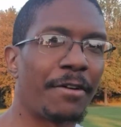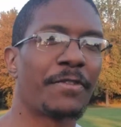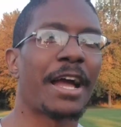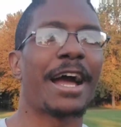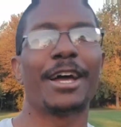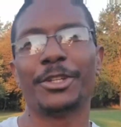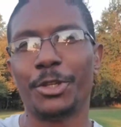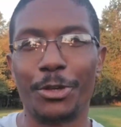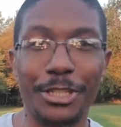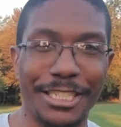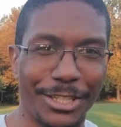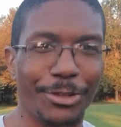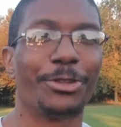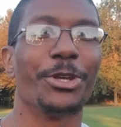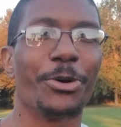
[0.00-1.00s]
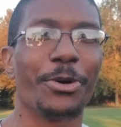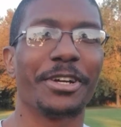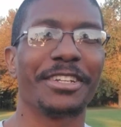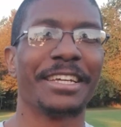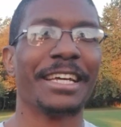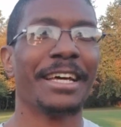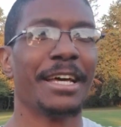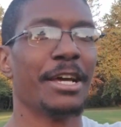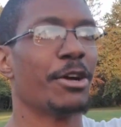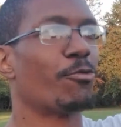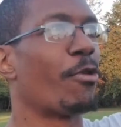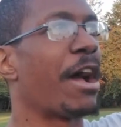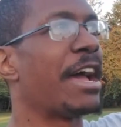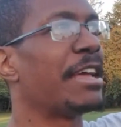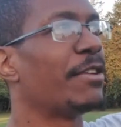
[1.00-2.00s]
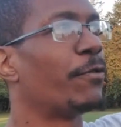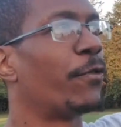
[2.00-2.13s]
guys, you can still do it, right?